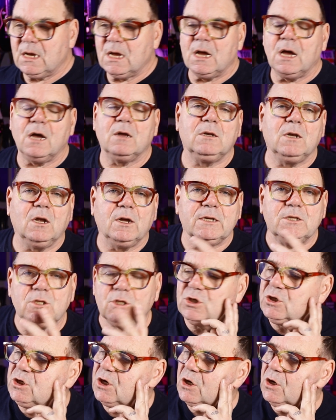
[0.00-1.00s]
I'd like to
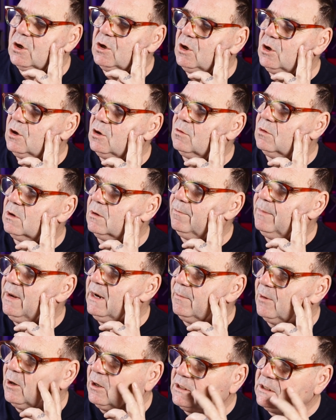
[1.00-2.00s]
show you, I'll
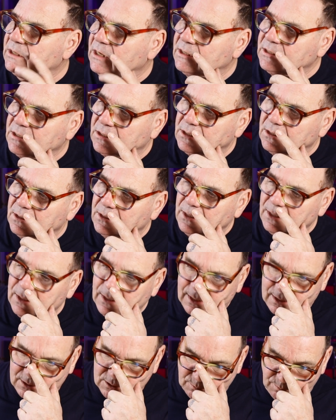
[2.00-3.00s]
minimize this.
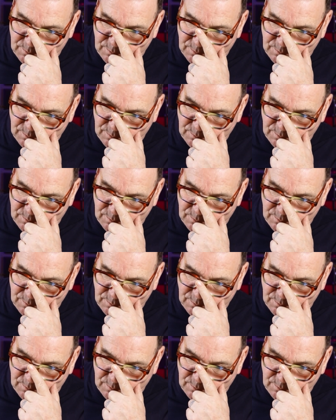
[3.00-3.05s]
Let's